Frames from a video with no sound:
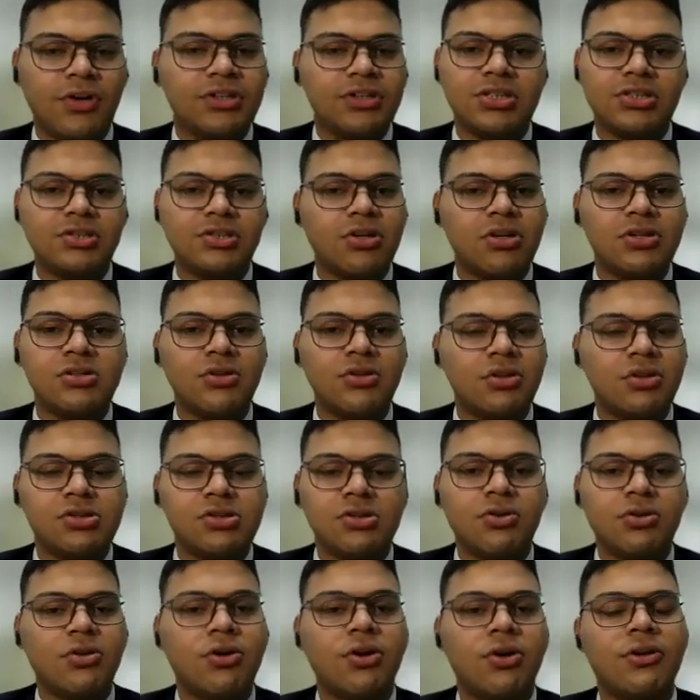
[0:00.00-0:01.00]
focuses
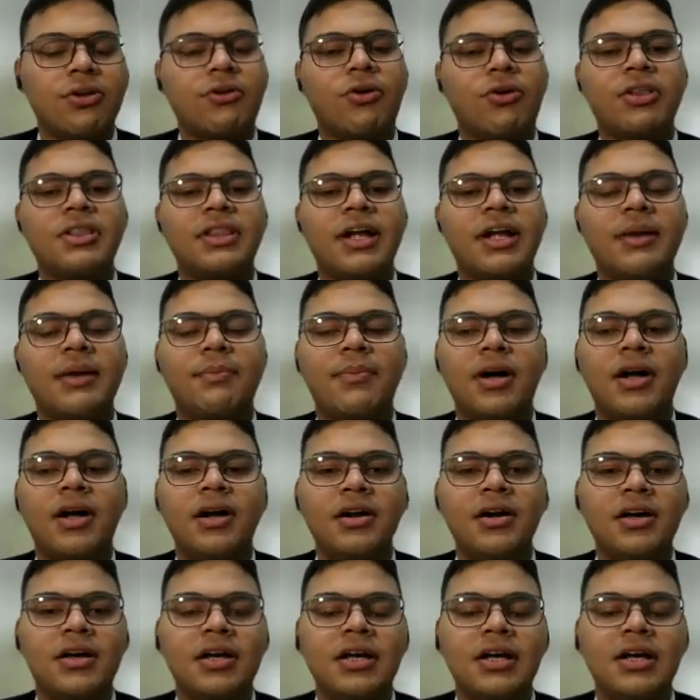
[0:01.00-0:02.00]
also on that
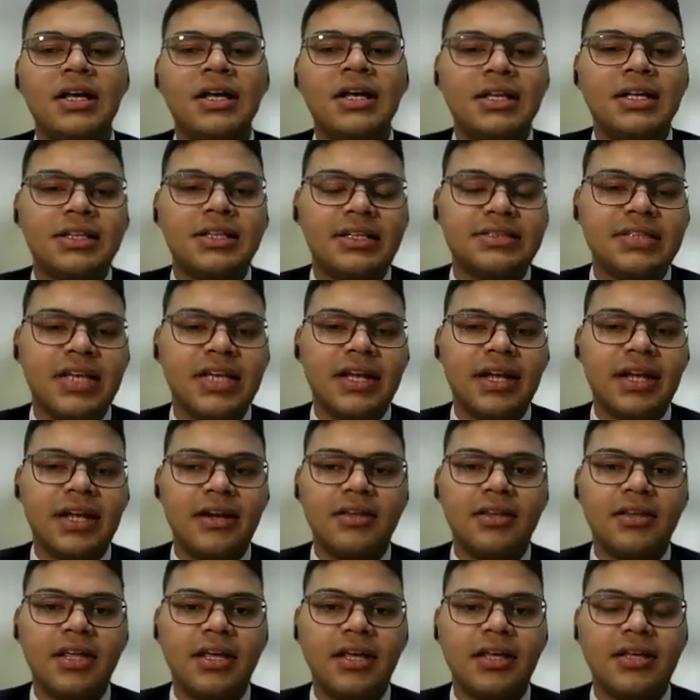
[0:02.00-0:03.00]
part. The
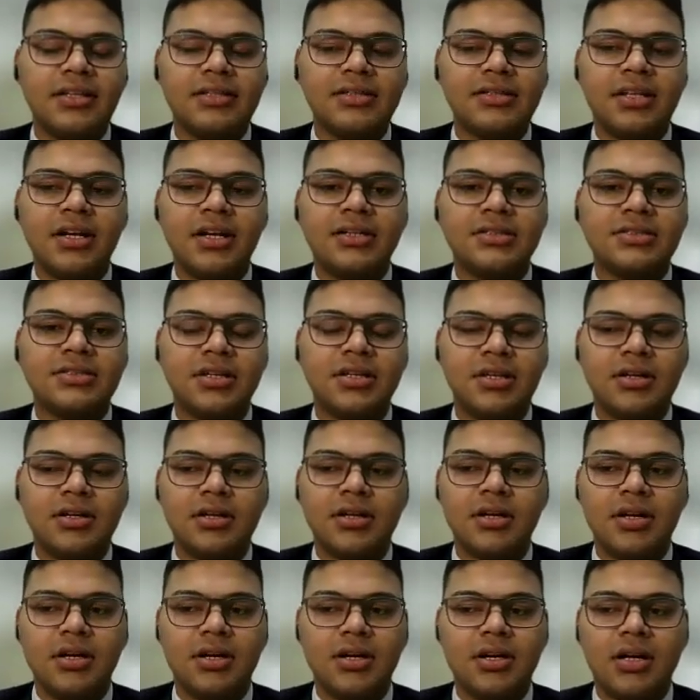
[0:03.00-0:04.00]
second thing is that,
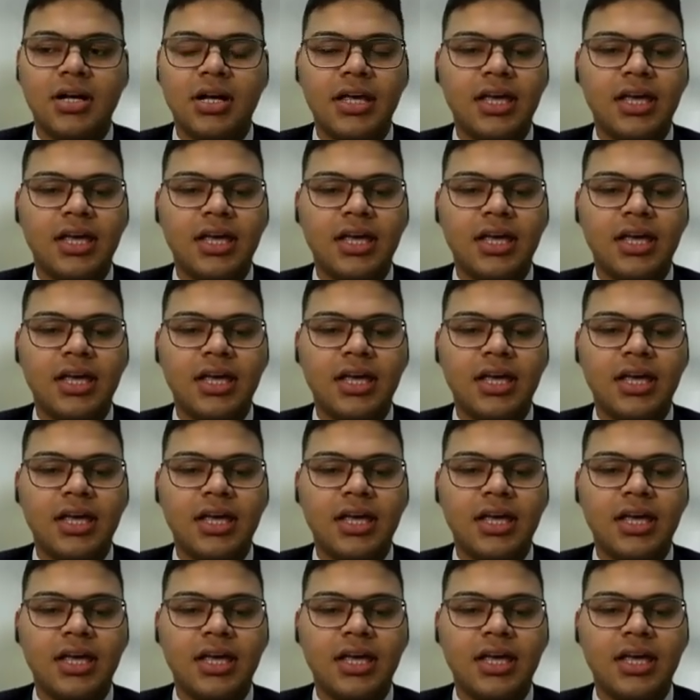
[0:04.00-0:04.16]
sir,